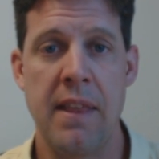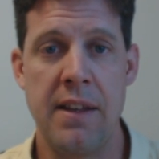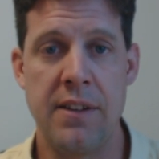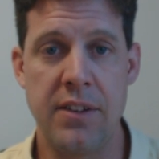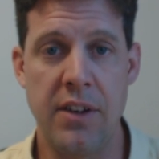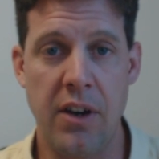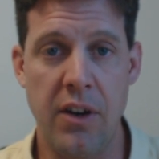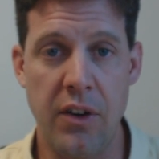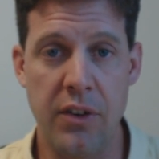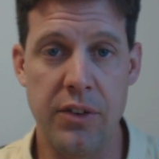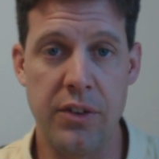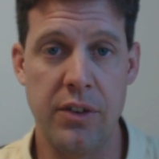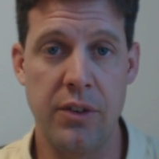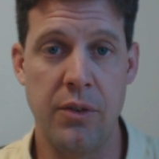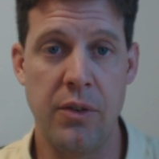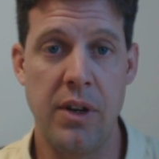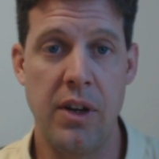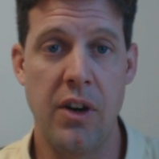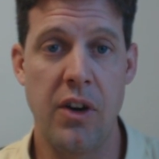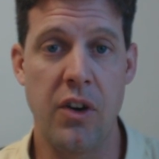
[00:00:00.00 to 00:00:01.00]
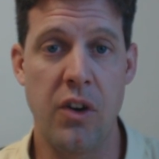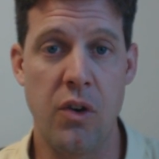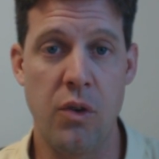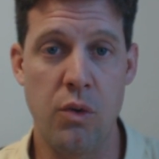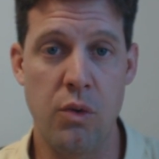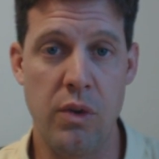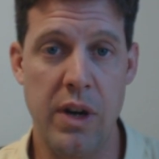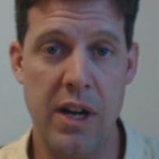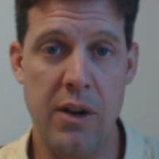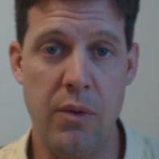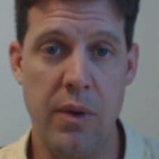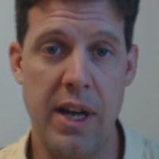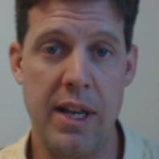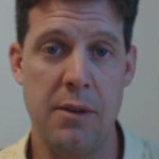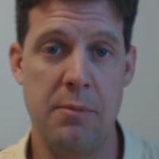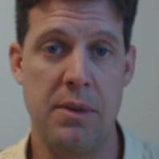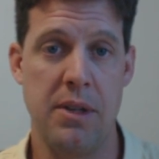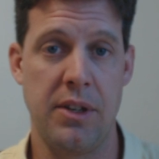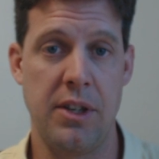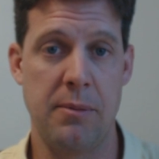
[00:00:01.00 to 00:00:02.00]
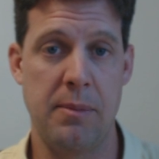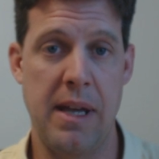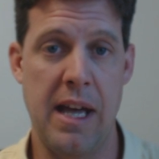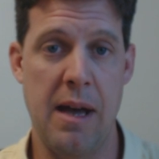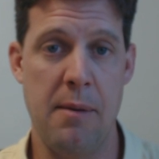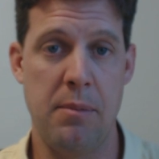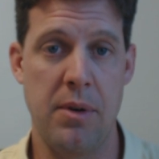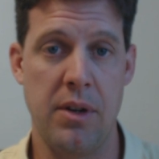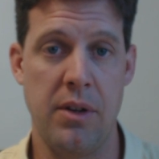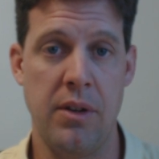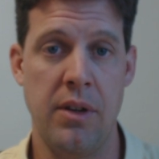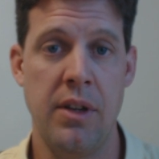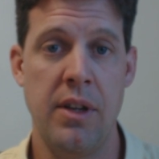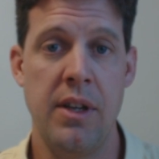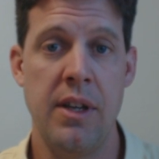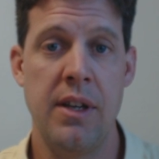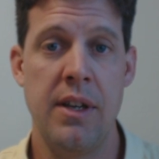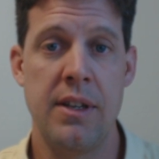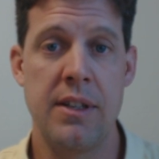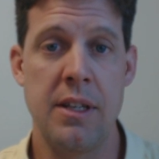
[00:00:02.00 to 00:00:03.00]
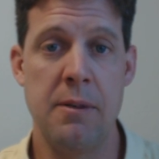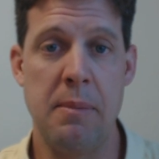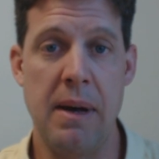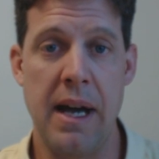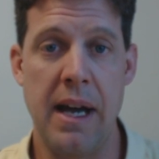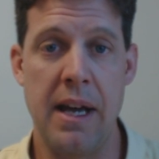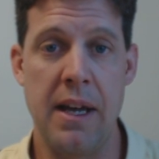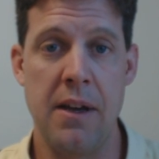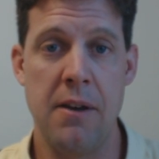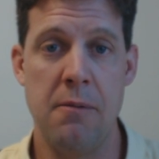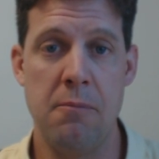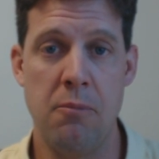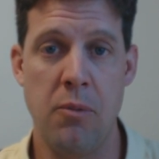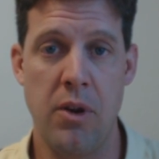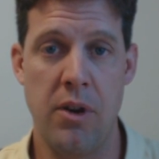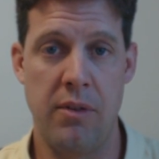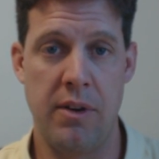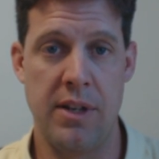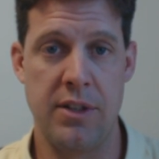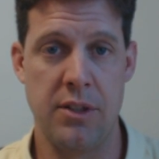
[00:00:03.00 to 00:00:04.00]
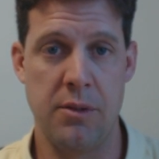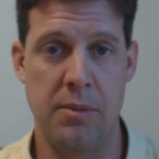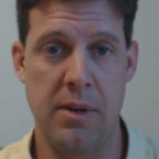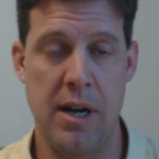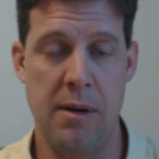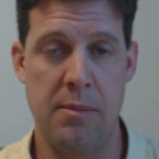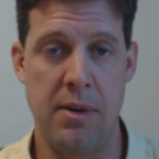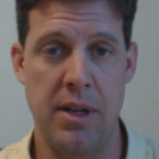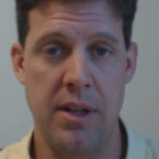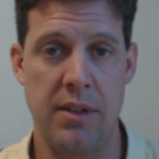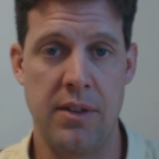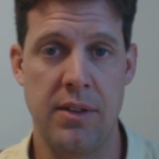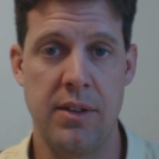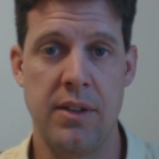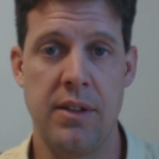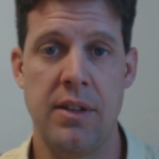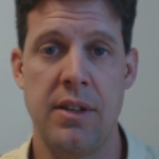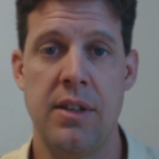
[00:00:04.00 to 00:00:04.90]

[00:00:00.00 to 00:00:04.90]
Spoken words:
It's also a great way to build up capital to buy more rental properties,